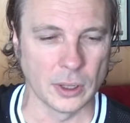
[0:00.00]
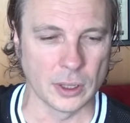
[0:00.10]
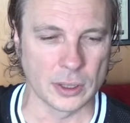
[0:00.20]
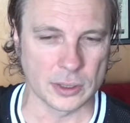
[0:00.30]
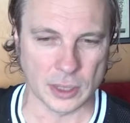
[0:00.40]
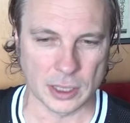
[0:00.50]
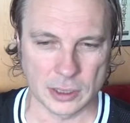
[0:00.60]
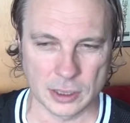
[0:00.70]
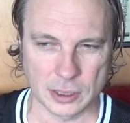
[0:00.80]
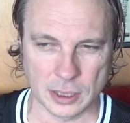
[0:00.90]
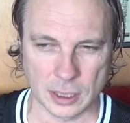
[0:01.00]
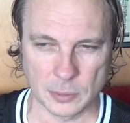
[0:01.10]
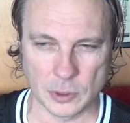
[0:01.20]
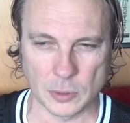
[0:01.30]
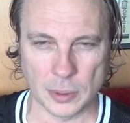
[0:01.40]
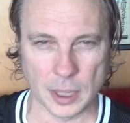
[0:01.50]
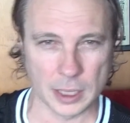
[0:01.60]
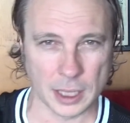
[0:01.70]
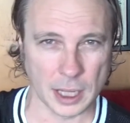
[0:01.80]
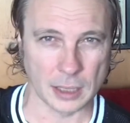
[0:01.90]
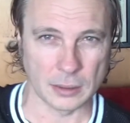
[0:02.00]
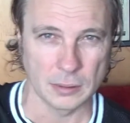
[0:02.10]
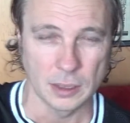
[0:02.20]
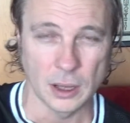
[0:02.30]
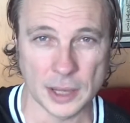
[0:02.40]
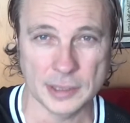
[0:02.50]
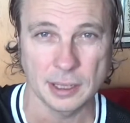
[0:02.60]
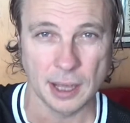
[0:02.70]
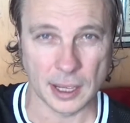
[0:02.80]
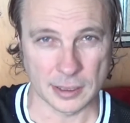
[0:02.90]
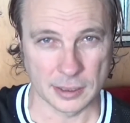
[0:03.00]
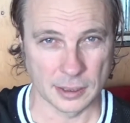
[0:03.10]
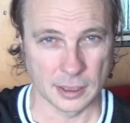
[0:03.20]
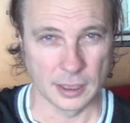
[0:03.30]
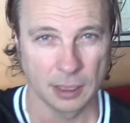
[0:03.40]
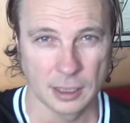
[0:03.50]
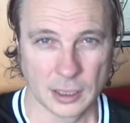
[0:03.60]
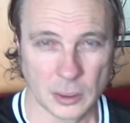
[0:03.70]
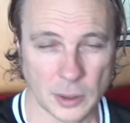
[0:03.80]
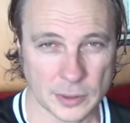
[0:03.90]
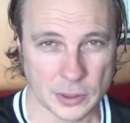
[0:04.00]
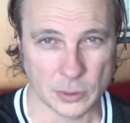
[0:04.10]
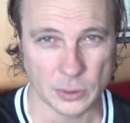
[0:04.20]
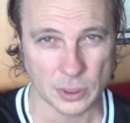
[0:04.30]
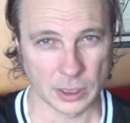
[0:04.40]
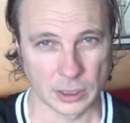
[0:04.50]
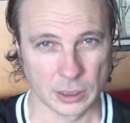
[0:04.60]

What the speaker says: so that the boom operator can isolate whoever's talking